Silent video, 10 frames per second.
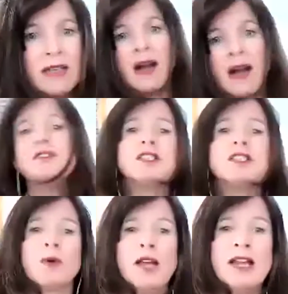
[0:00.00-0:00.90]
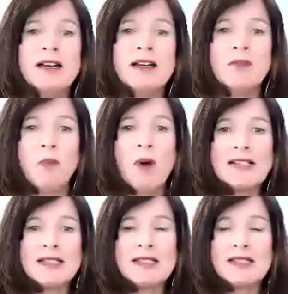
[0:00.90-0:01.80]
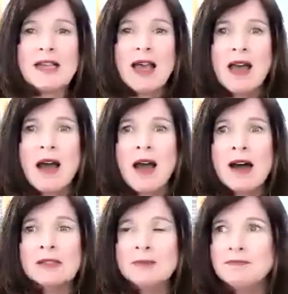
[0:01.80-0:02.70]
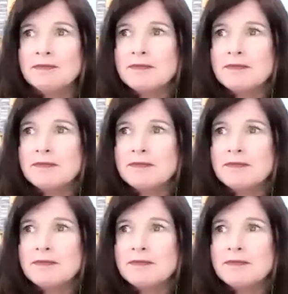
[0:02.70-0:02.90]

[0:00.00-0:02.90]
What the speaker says: of spring and what's how